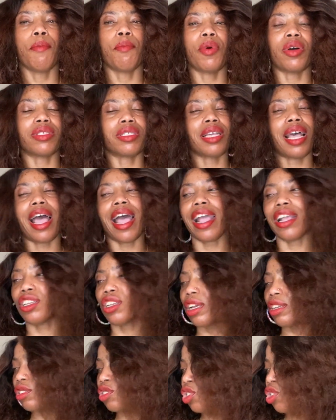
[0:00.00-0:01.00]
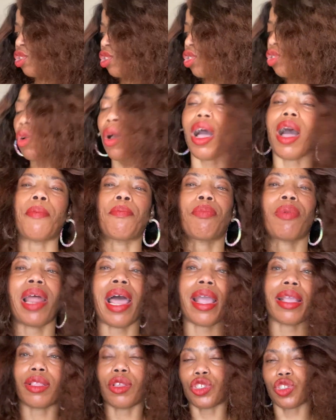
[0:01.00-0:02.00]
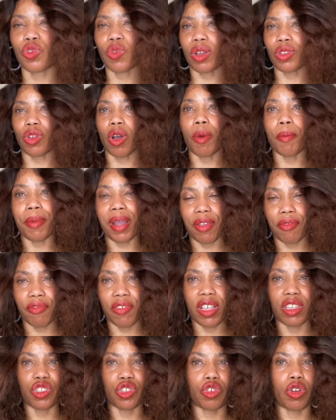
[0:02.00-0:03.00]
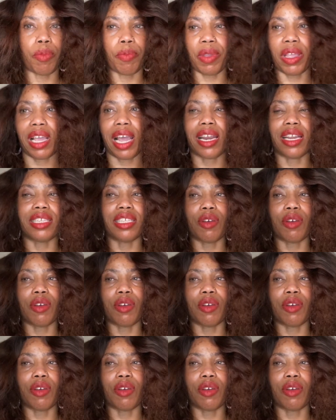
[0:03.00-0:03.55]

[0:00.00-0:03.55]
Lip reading: but I choose to apply this one on my face tropically.